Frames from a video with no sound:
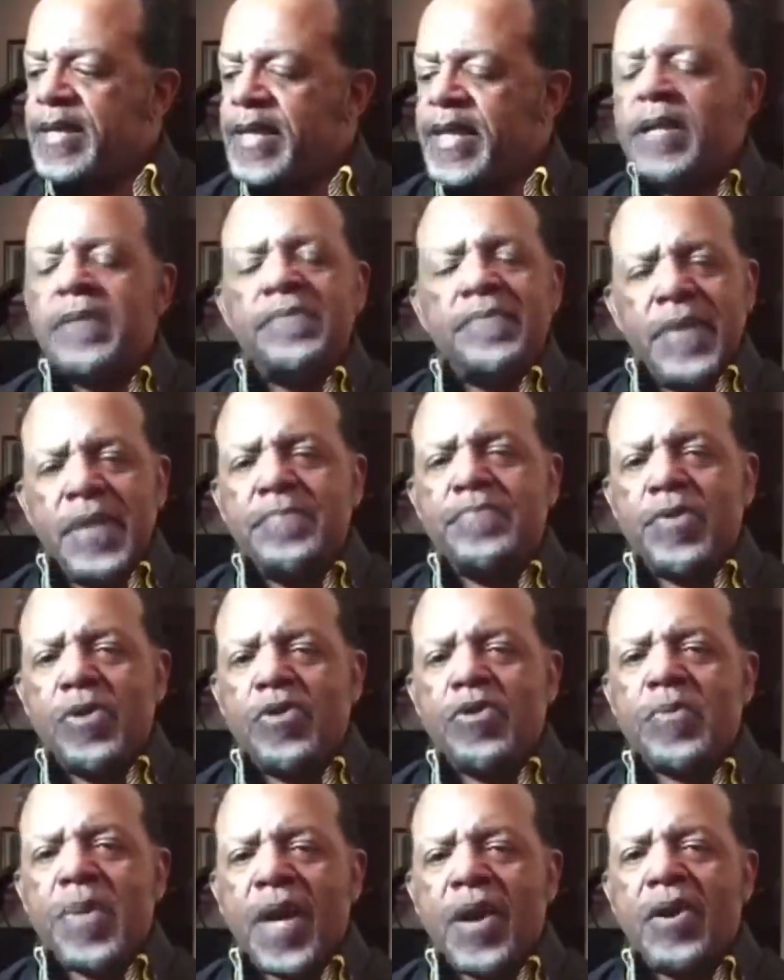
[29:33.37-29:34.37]
it, it
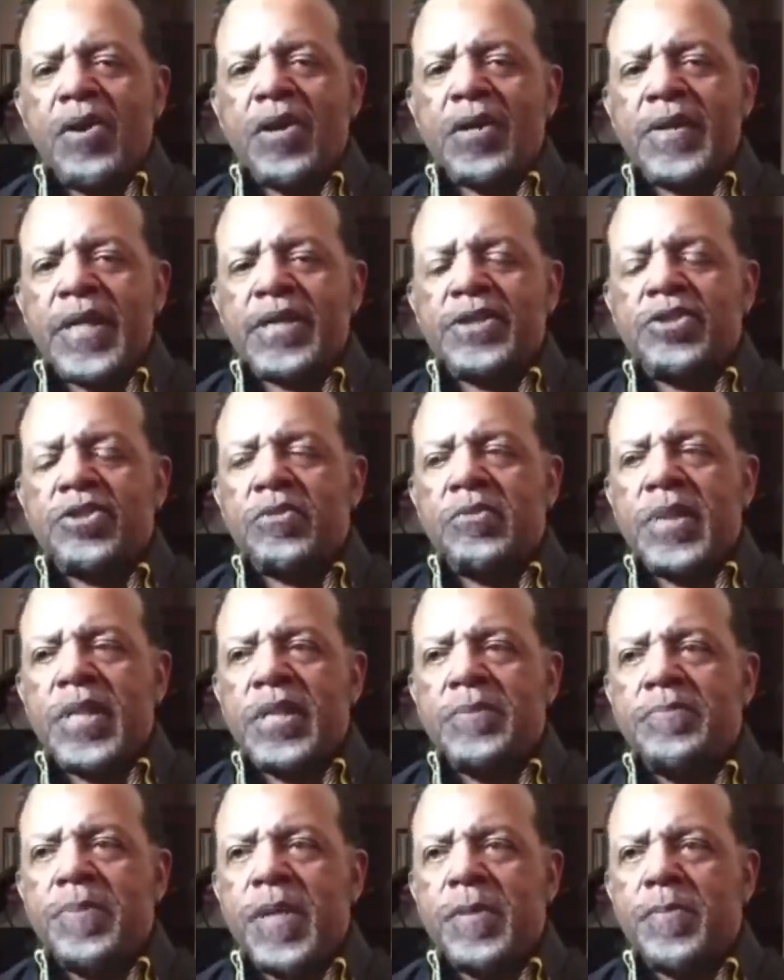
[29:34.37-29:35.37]
broke my heart that so
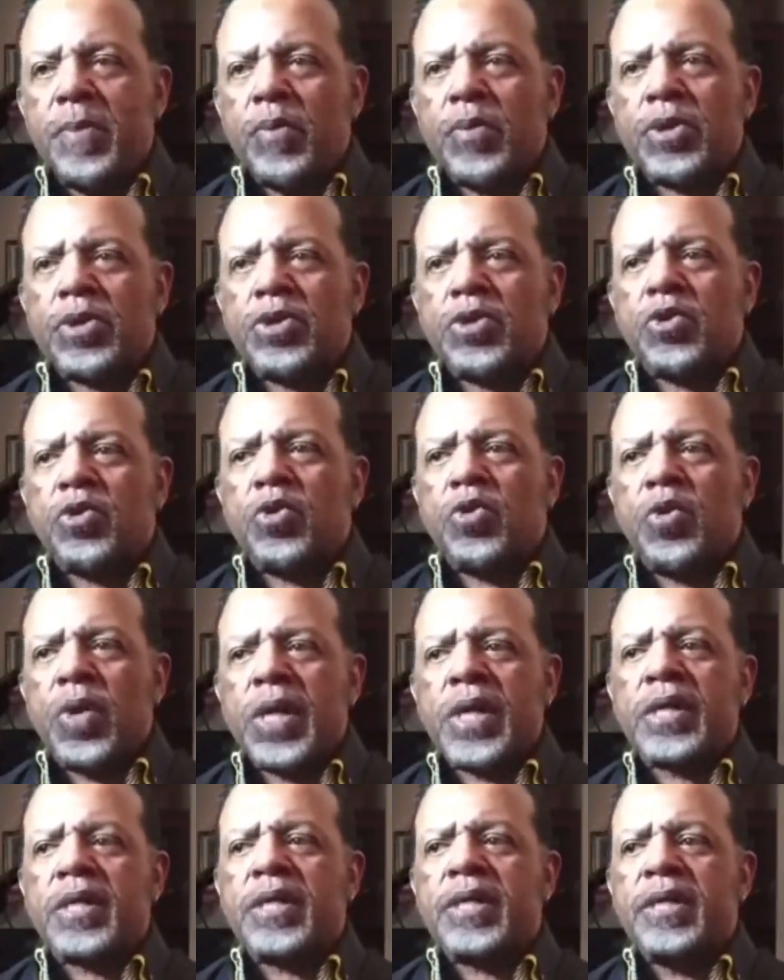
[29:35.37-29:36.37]
many people were so
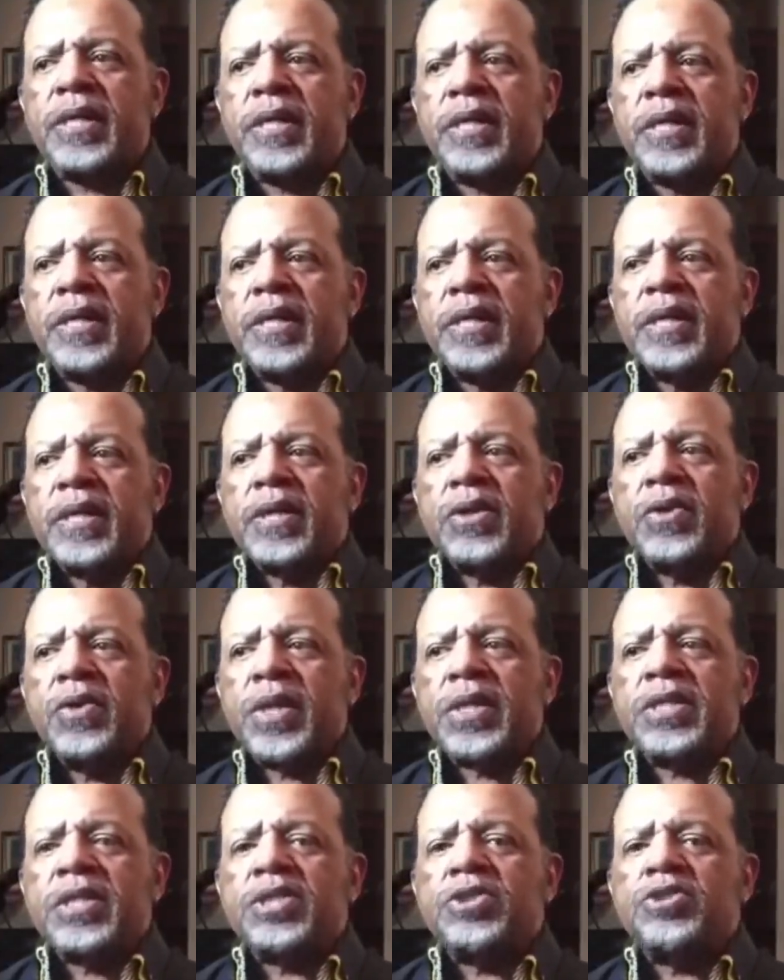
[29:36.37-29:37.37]
quickly
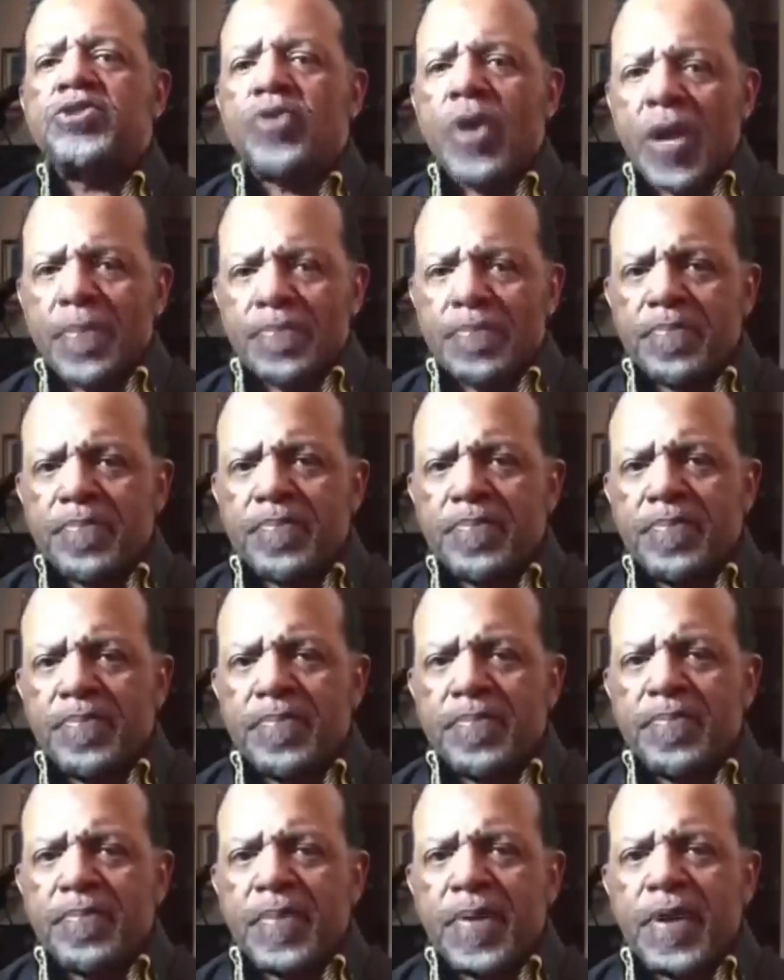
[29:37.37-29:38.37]
quick to drop
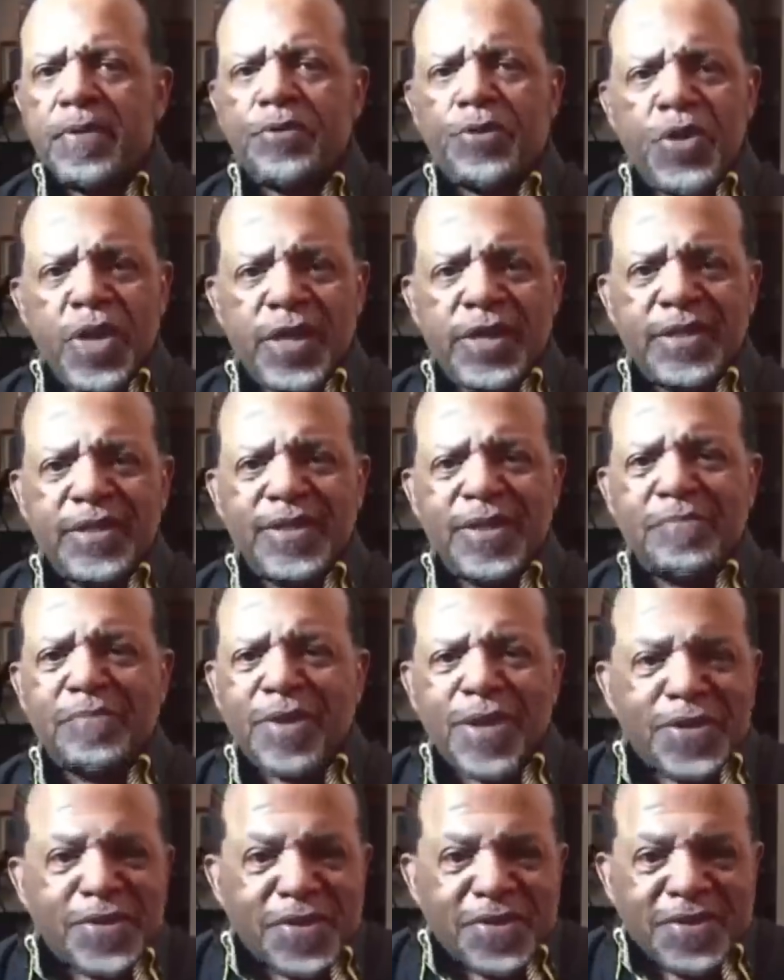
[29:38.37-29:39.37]
a friend, a
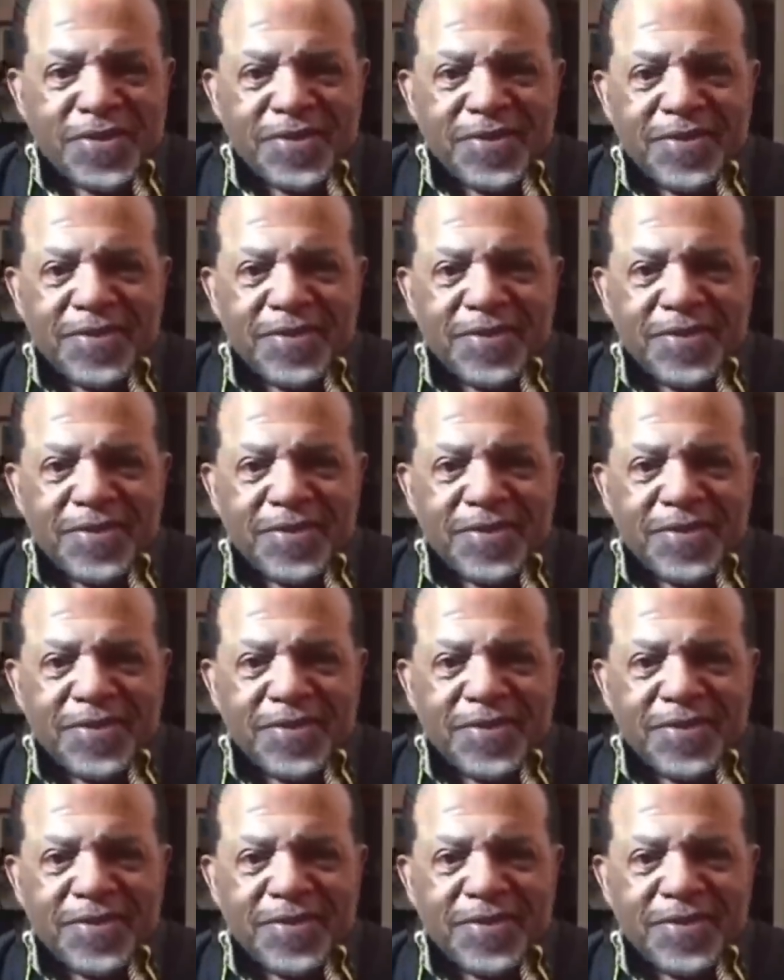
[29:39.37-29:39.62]
brother.